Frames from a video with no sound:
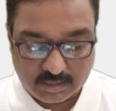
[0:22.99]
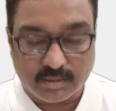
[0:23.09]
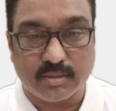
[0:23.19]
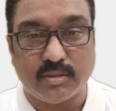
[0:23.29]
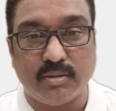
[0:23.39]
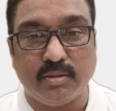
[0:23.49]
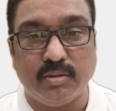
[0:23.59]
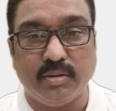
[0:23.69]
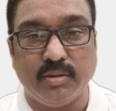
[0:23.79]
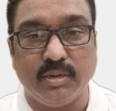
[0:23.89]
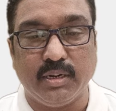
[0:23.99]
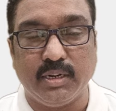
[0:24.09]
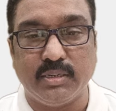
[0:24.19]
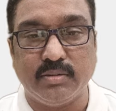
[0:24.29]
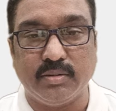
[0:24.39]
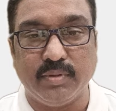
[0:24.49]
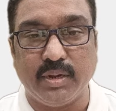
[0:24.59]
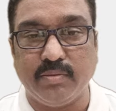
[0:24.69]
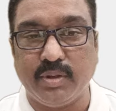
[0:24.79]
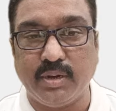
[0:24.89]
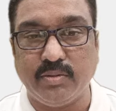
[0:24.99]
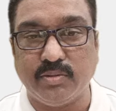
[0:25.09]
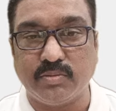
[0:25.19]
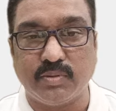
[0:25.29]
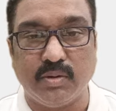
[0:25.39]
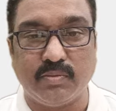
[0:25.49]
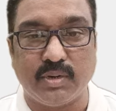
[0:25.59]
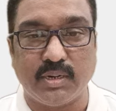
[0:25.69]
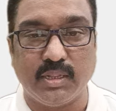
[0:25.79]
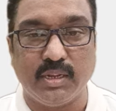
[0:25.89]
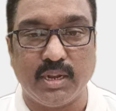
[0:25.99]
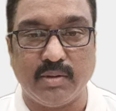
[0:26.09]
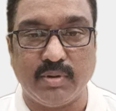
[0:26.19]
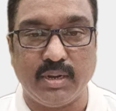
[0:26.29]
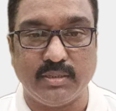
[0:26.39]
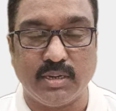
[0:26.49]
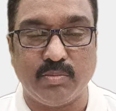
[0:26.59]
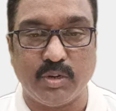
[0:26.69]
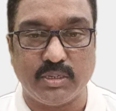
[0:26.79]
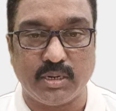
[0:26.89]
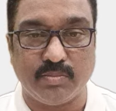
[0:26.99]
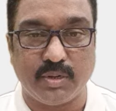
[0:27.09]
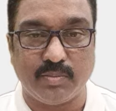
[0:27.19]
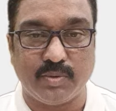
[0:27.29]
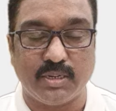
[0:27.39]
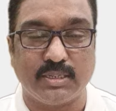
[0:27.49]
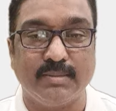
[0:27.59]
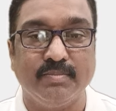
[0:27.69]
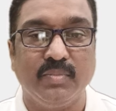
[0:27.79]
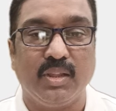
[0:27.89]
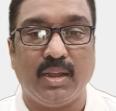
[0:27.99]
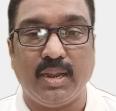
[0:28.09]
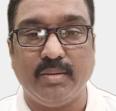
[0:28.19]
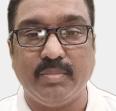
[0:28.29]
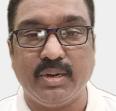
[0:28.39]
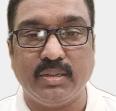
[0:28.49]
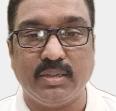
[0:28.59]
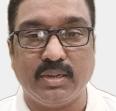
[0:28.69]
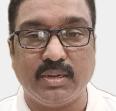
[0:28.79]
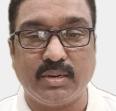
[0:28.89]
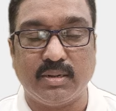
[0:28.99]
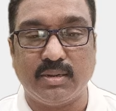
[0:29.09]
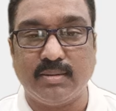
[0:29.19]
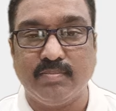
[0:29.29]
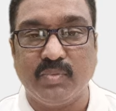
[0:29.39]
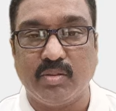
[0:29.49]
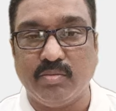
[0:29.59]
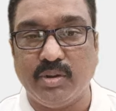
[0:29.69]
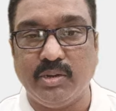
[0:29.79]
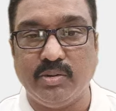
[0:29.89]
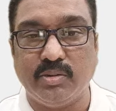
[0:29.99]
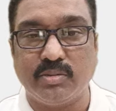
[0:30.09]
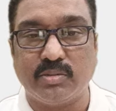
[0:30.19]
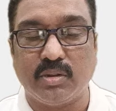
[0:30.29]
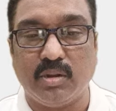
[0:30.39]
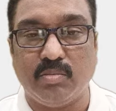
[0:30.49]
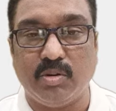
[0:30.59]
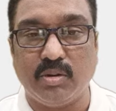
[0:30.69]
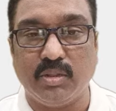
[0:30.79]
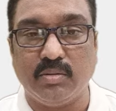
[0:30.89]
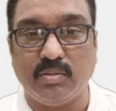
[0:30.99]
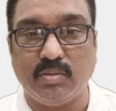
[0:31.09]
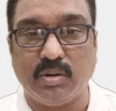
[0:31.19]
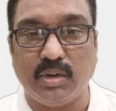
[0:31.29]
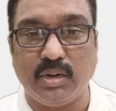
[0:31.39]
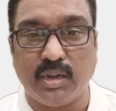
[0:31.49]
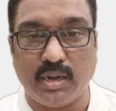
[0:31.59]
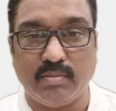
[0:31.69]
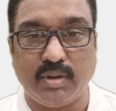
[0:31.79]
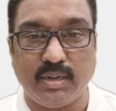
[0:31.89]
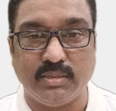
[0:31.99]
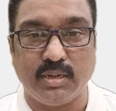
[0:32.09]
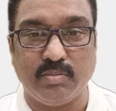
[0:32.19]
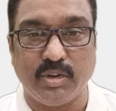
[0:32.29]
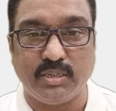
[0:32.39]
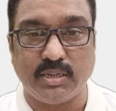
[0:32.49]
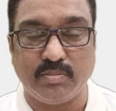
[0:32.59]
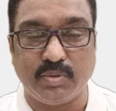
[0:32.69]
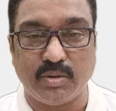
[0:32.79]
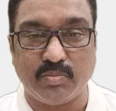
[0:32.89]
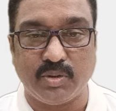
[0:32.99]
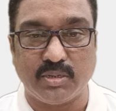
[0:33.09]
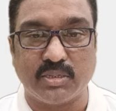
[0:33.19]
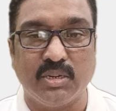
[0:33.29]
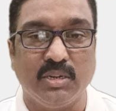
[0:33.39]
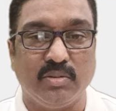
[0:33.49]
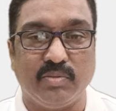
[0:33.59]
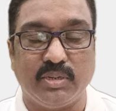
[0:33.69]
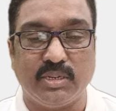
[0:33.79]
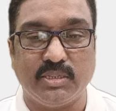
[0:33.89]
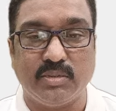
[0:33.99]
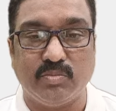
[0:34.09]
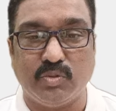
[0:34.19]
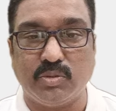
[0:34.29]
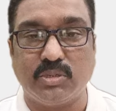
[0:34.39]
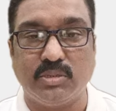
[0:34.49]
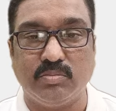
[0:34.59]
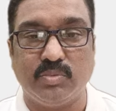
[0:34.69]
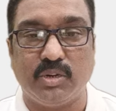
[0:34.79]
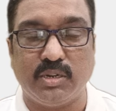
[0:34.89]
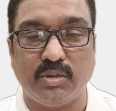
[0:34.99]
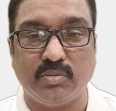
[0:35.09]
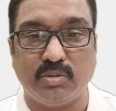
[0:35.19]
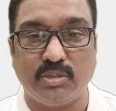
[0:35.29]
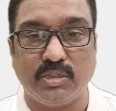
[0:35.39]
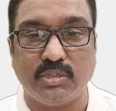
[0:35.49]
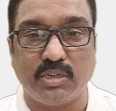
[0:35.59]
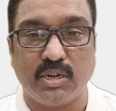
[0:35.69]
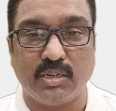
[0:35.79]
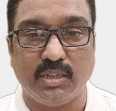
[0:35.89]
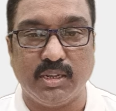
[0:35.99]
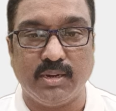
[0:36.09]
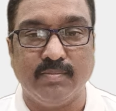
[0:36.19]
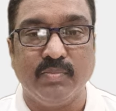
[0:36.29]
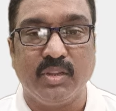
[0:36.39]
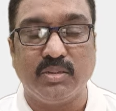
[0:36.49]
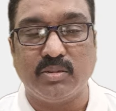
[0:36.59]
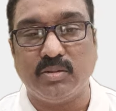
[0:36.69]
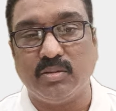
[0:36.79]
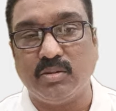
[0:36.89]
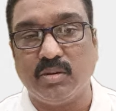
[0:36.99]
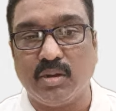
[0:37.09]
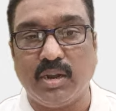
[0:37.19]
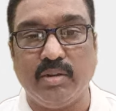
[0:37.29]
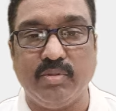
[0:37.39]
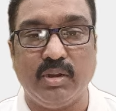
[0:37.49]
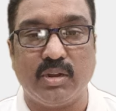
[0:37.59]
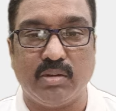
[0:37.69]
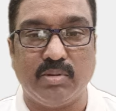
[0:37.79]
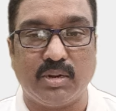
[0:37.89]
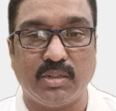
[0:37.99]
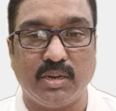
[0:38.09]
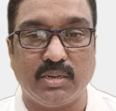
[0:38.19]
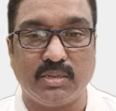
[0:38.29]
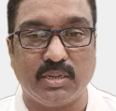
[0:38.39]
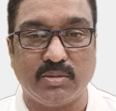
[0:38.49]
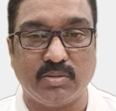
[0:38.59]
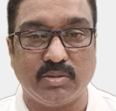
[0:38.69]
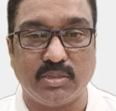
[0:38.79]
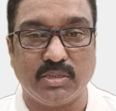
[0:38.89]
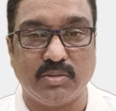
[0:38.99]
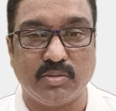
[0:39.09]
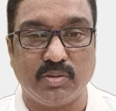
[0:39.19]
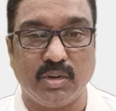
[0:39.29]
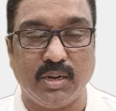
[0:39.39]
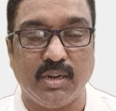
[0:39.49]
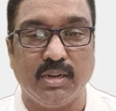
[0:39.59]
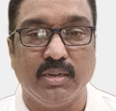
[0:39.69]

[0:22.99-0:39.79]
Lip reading: So it is very useful for the annual examination purpose. I make that videos about the only annual examination purpose, which is the most important questions are there. So I will cover that such questions only.